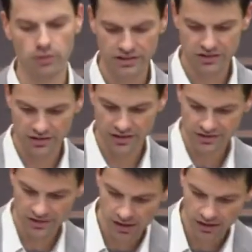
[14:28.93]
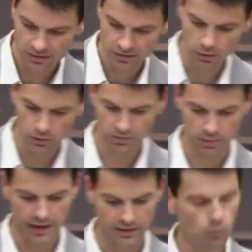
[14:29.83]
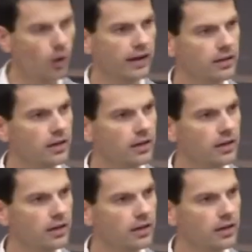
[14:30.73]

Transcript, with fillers: It's, it's not always black and white.